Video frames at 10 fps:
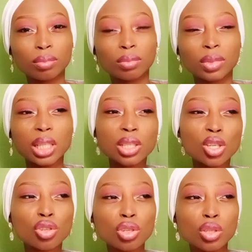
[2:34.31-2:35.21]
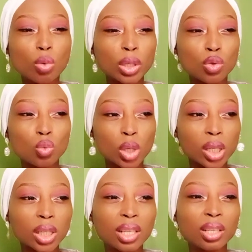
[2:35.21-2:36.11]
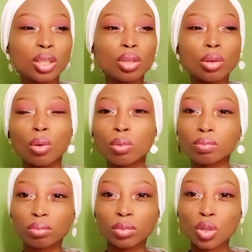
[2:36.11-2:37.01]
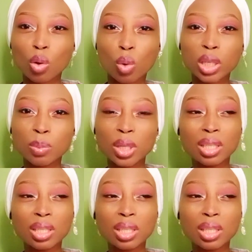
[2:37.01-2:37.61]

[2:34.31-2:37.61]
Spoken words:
Let's say you're just going to work, you know, to your workspace.